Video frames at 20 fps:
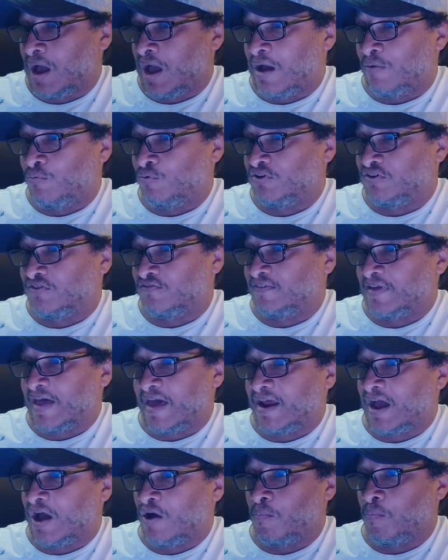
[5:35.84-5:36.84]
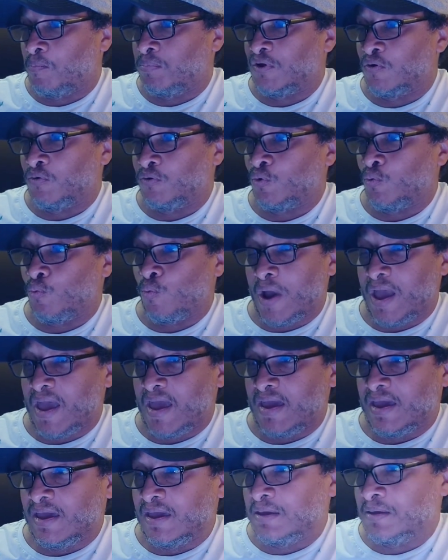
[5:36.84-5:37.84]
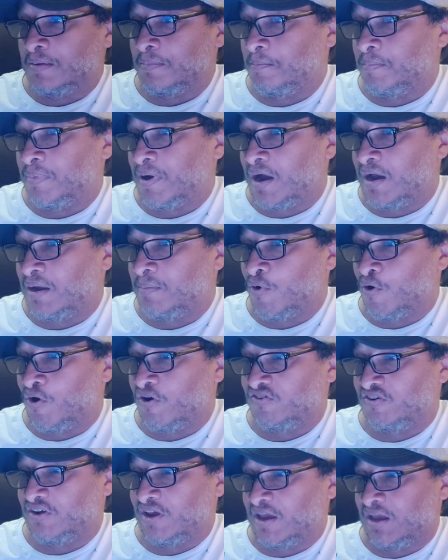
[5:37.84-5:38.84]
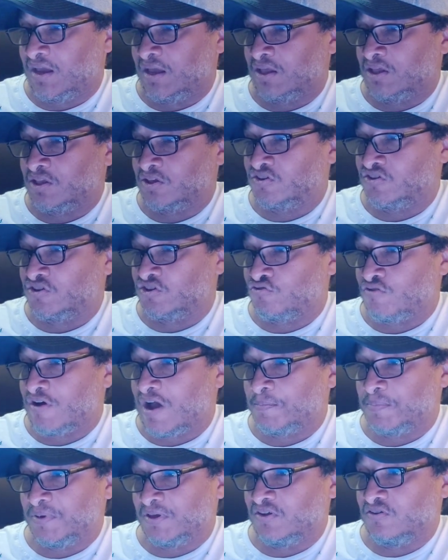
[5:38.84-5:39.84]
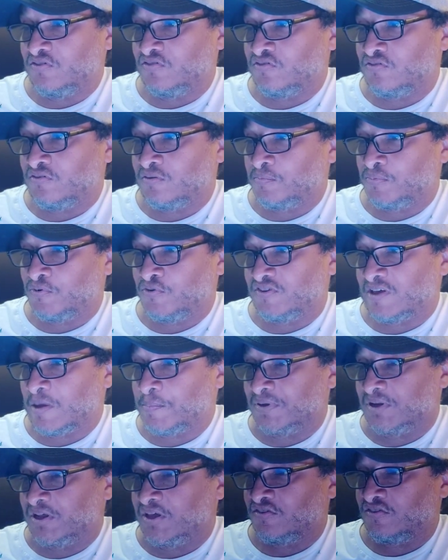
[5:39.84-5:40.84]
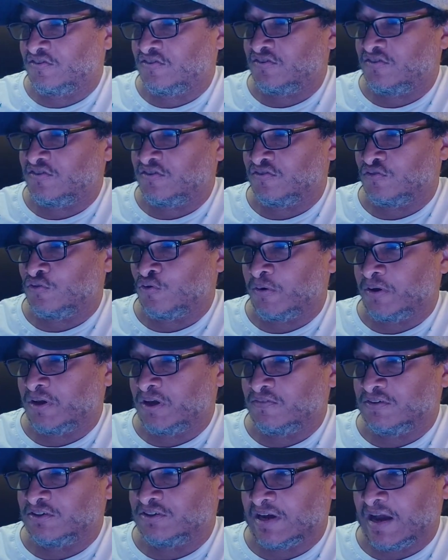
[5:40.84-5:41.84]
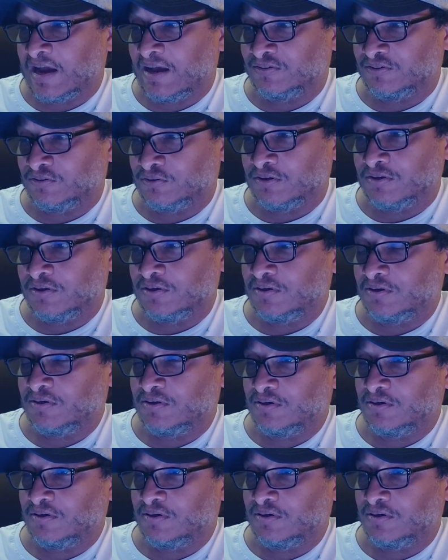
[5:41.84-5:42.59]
I was flat out blown away by Marjane Satrapi's Persepolis, The Story of a Childhood.